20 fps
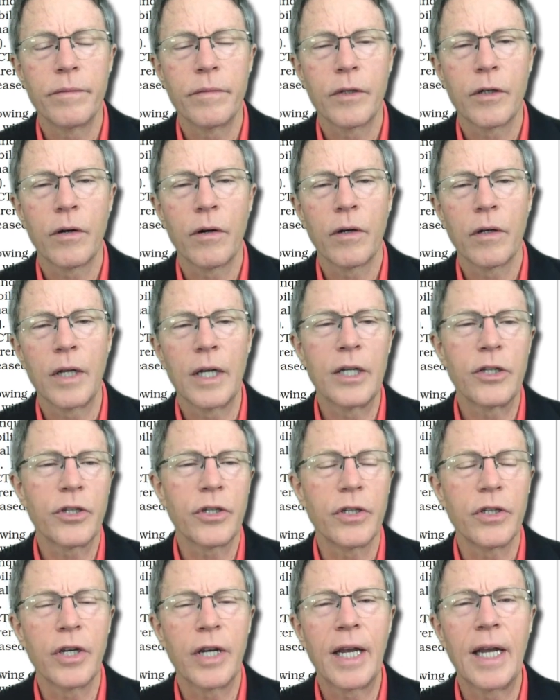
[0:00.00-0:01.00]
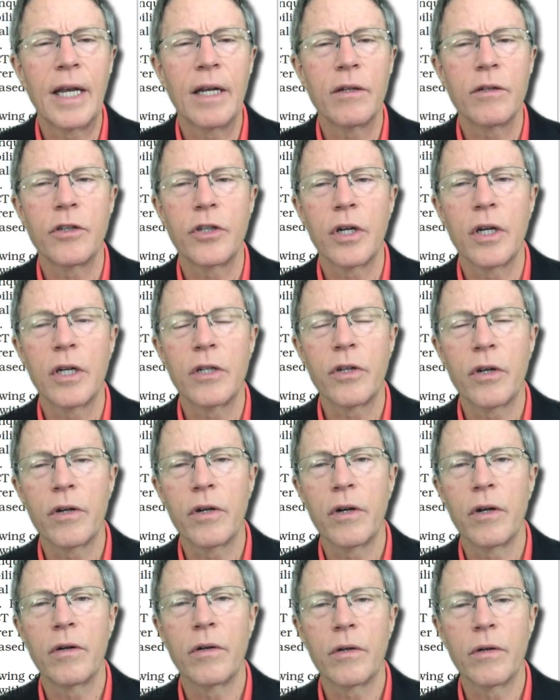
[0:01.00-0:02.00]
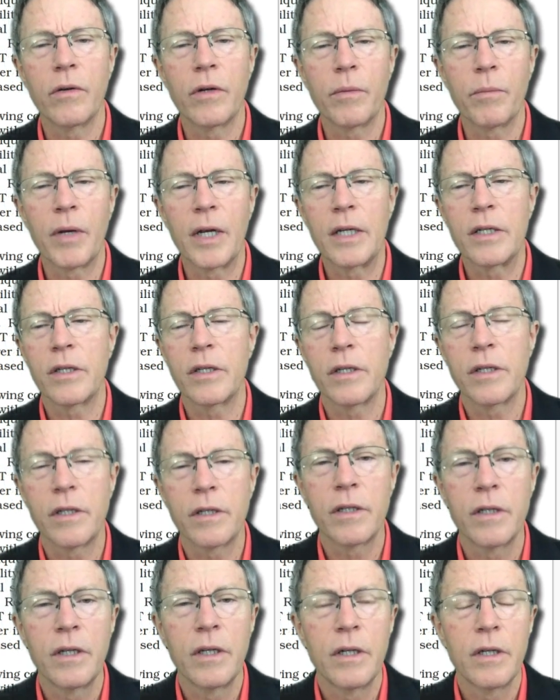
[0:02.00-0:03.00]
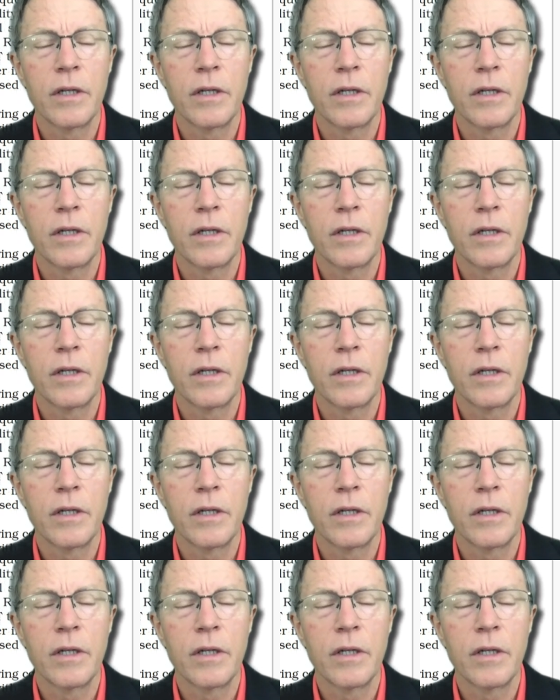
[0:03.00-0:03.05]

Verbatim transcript: correlation. You can't judge on an ongoing basis.